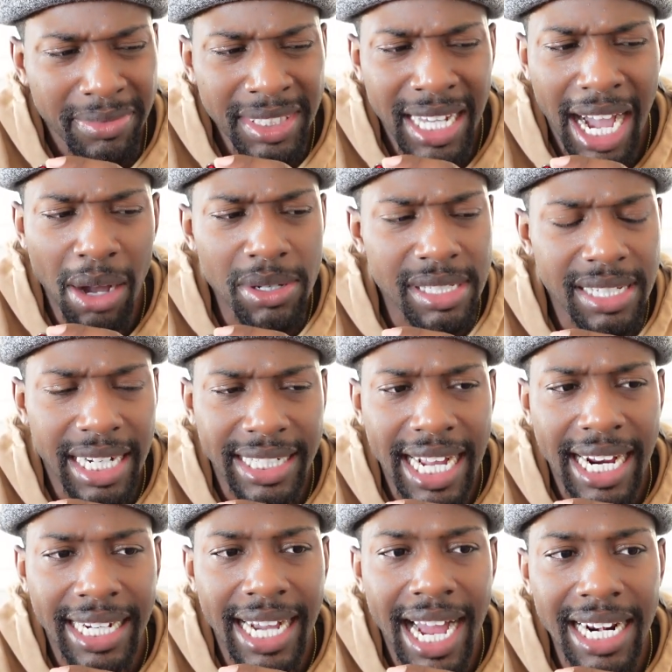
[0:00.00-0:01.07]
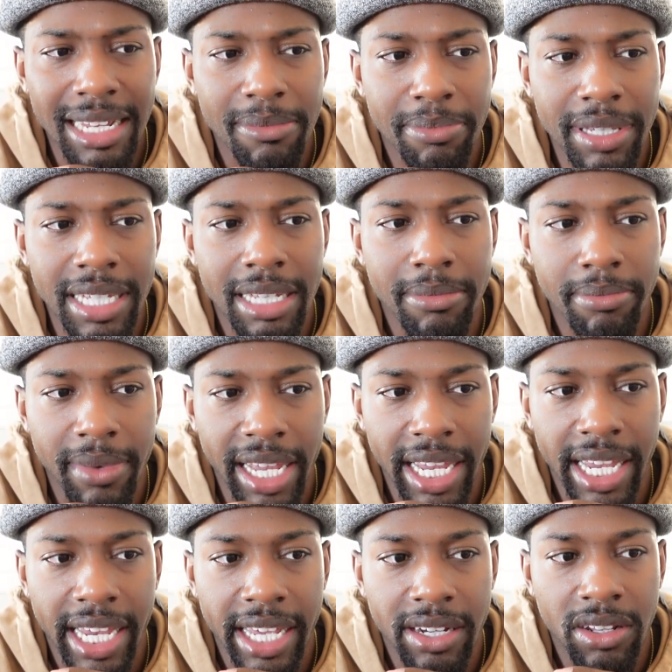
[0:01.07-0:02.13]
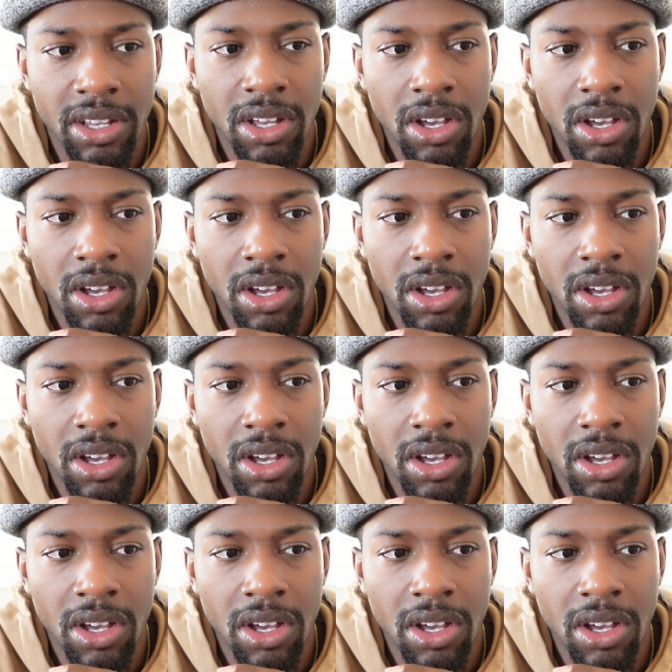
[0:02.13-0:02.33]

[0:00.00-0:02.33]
I was like, I gotta be a man